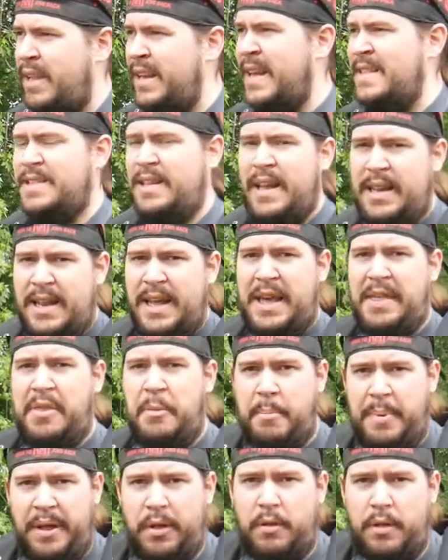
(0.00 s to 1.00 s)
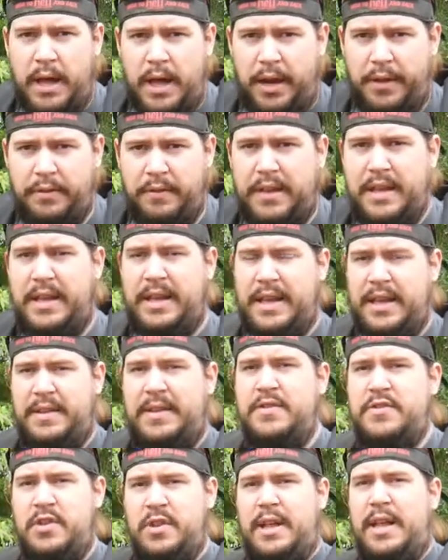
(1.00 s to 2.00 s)
That's a lot like the bill, honestly. It
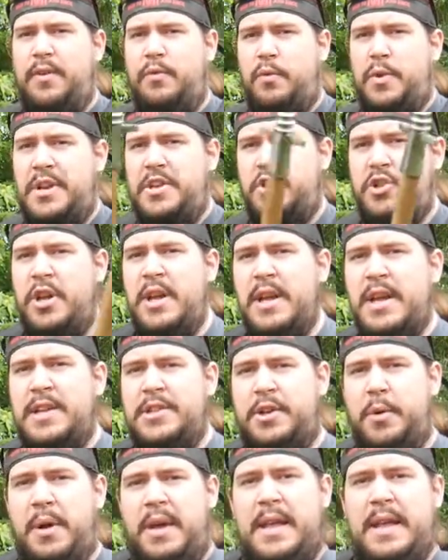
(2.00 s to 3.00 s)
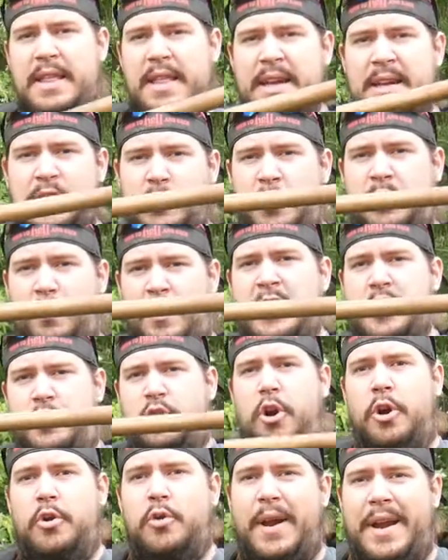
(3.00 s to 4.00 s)
gives you a lot of reach. So things with
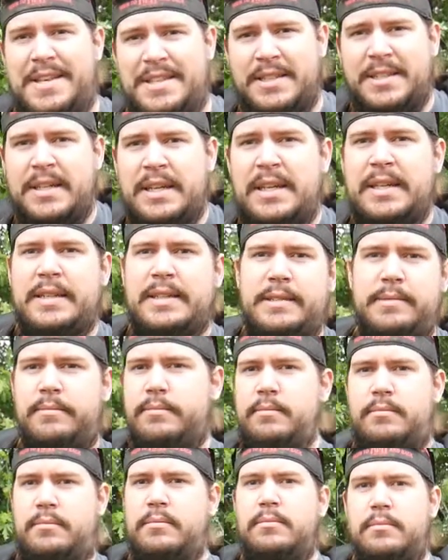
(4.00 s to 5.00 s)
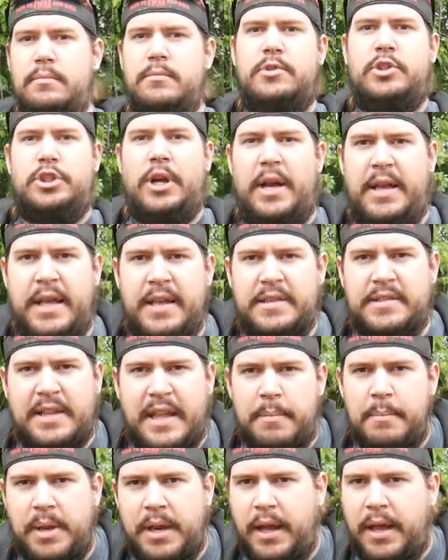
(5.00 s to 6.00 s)
reach are great. Shocking
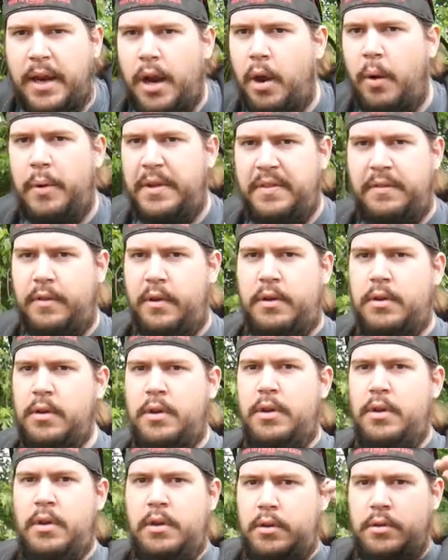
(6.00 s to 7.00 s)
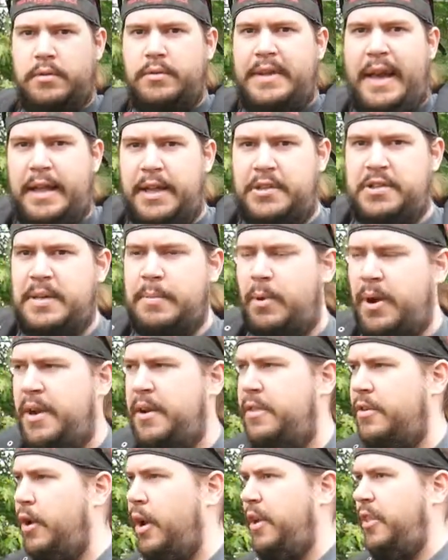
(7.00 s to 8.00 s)
statement, I know. It's a galaxy
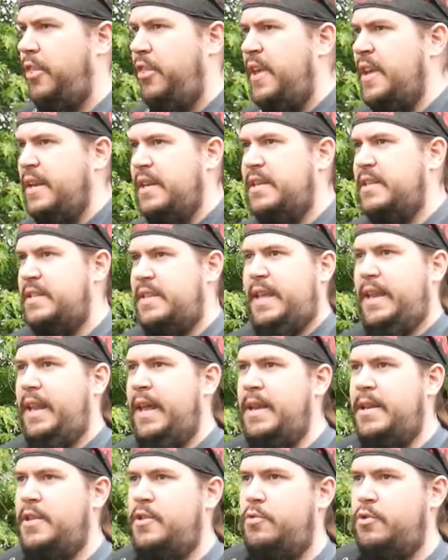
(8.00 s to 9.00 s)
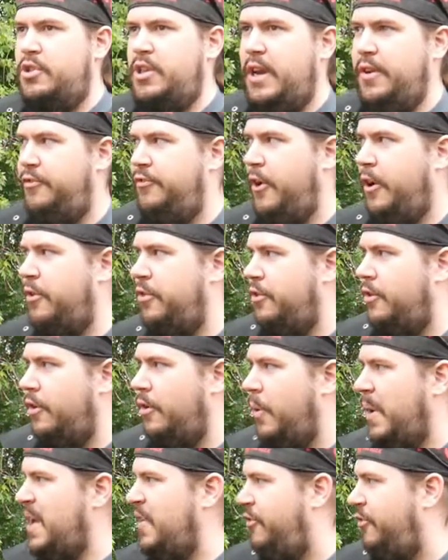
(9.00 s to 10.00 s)
brain thought. Things that let you stay farther
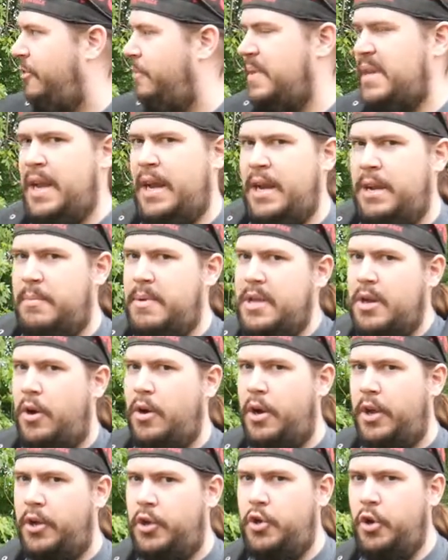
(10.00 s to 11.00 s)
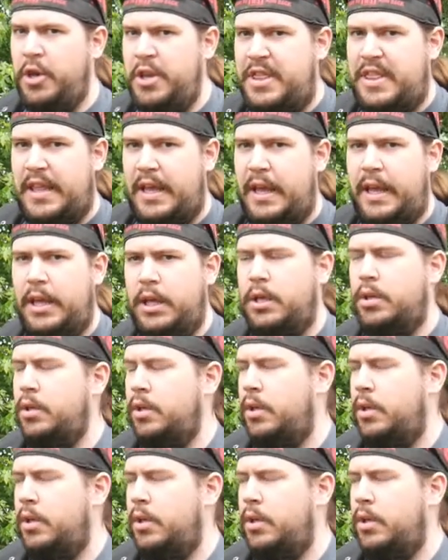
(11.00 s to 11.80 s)
away from the enemy are a good thing.